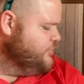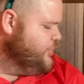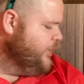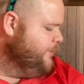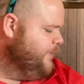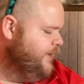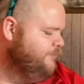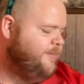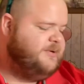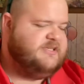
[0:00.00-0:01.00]
Share a pin
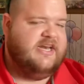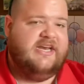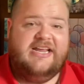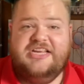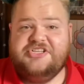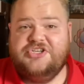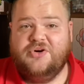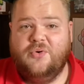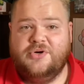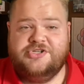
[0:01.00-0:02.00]
representing
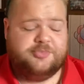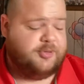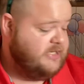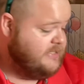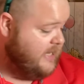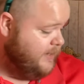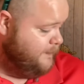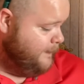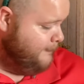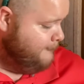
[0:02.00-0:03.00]
Easter or springtime.